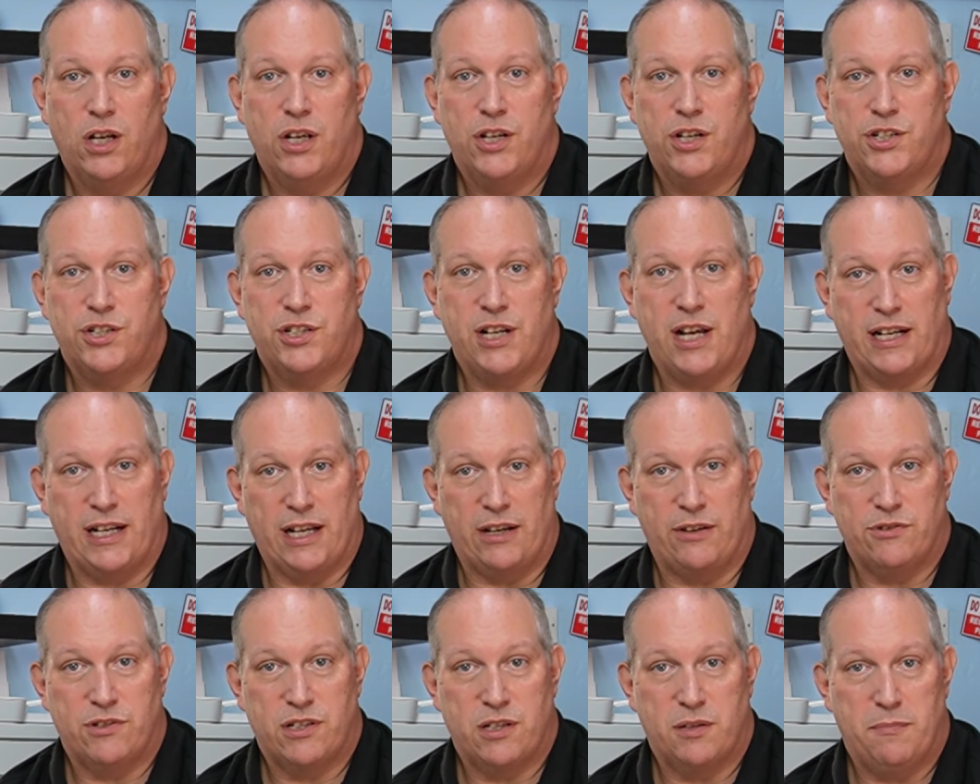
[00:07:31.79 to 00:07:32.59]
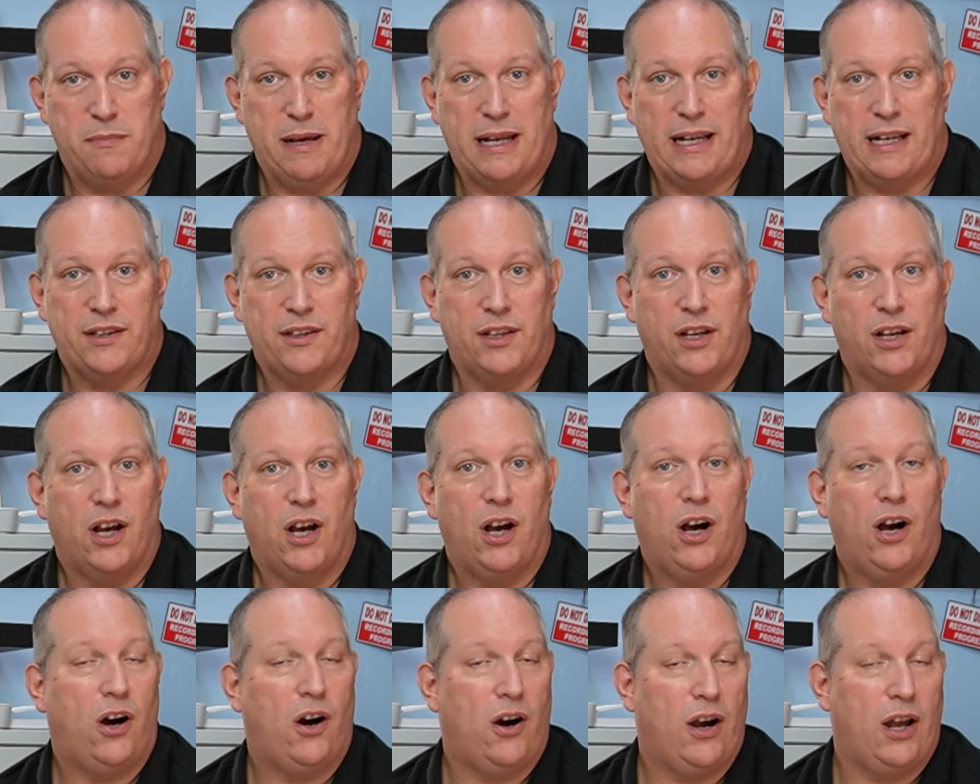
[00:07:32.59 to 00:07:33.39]
shadows to make the
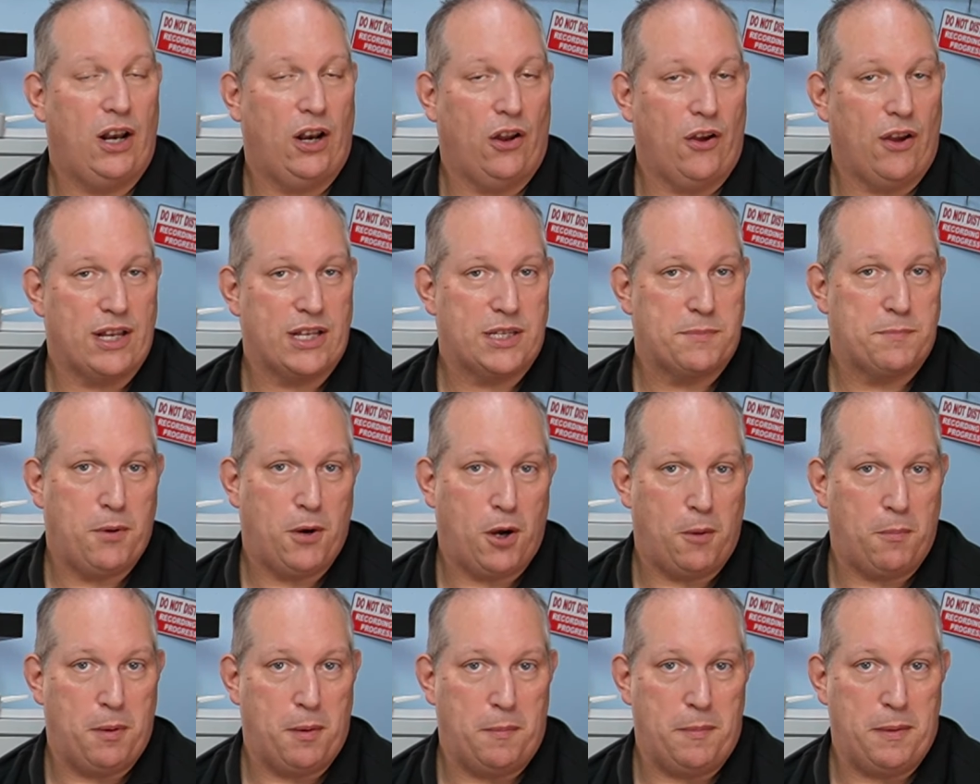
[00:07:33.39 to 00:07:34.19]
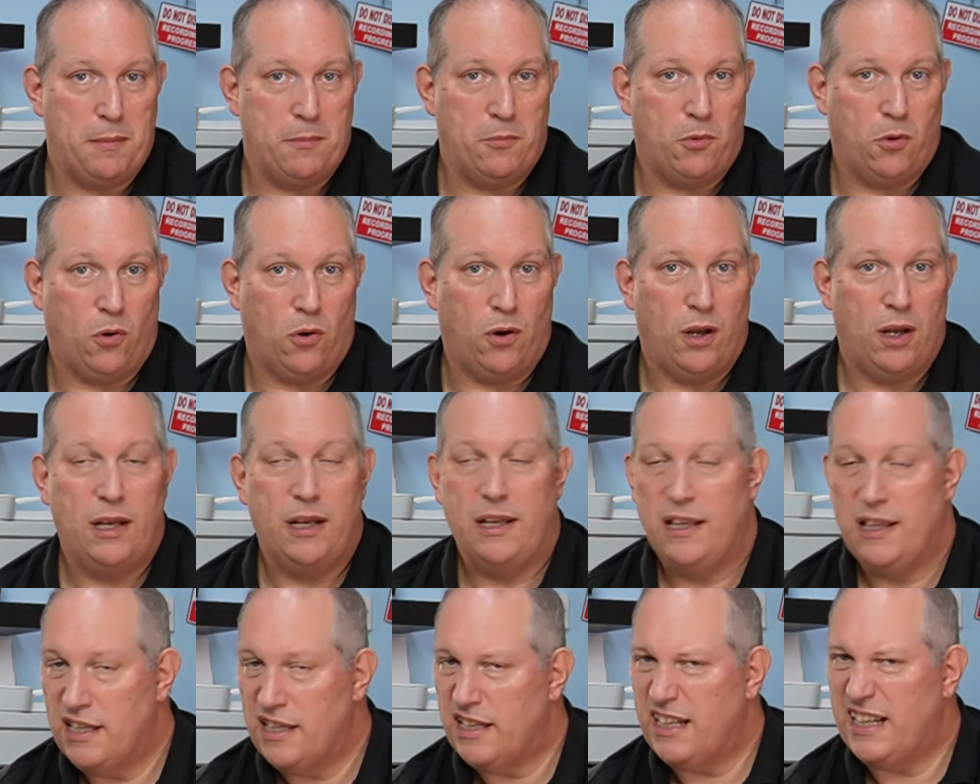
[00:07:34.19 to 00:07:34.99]
highlights pop a bit more.
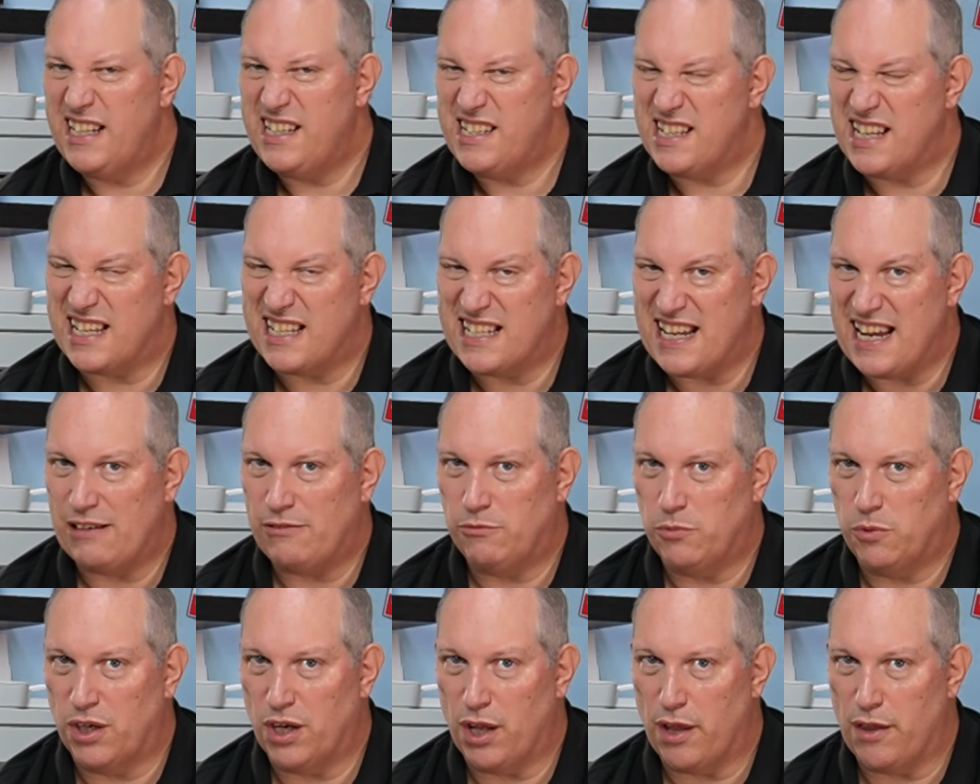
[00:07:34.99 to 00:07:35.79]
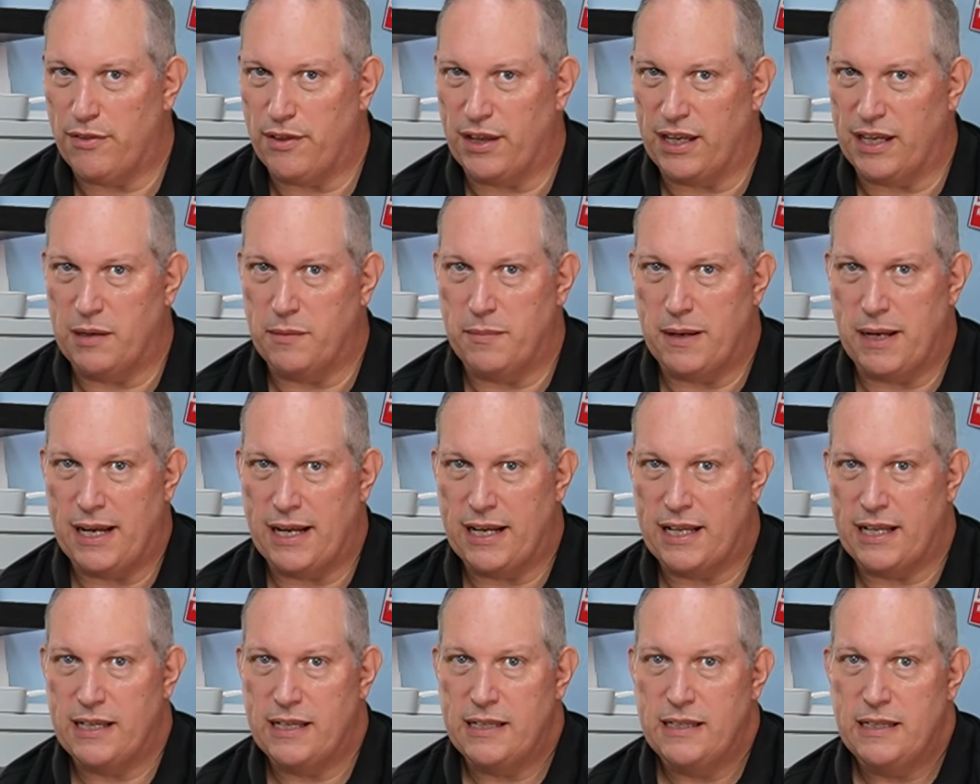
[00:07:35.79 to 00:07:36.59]
At least that's what I think
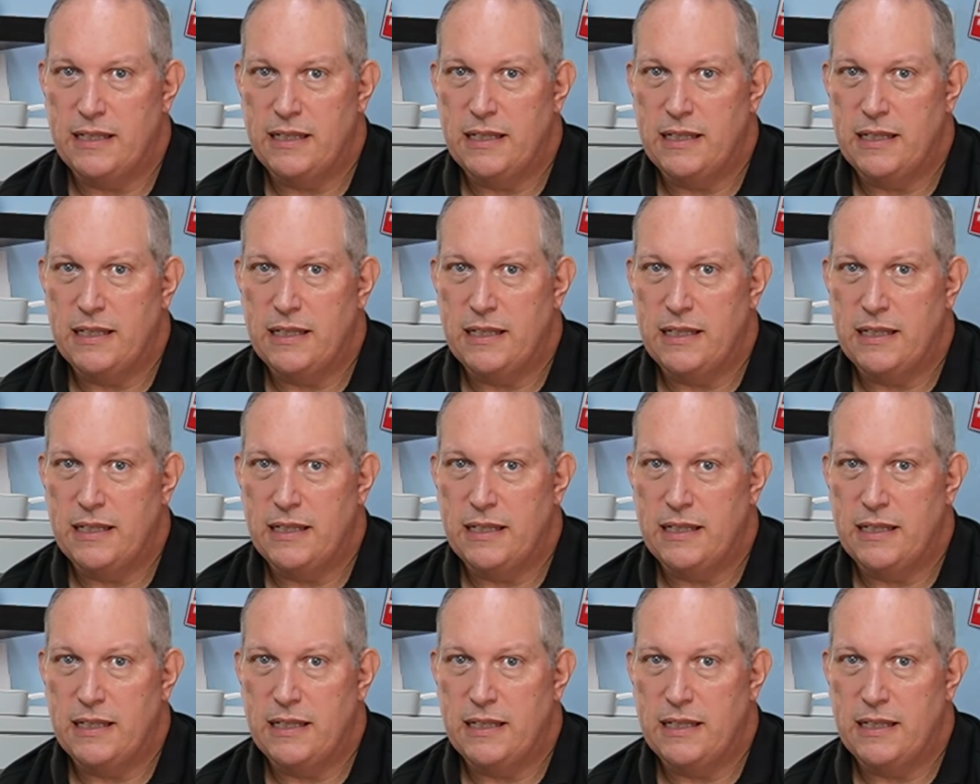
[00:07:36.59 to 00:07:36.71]
about it.